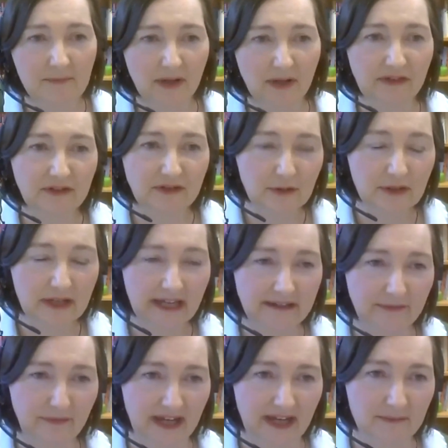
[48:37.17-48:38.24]
Mao Zedong had a
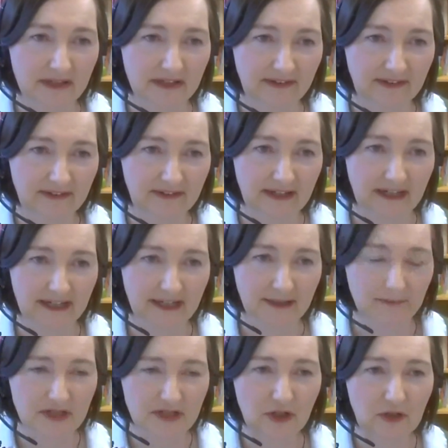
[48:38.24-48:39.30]
famous
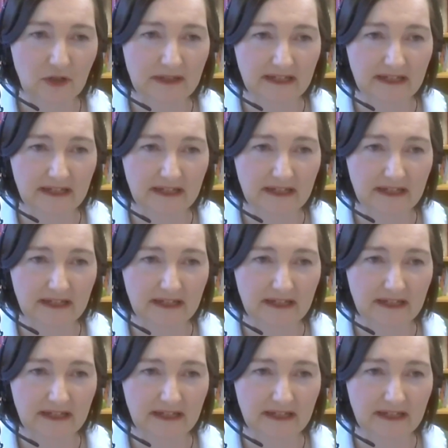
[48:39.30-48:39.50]
um, term.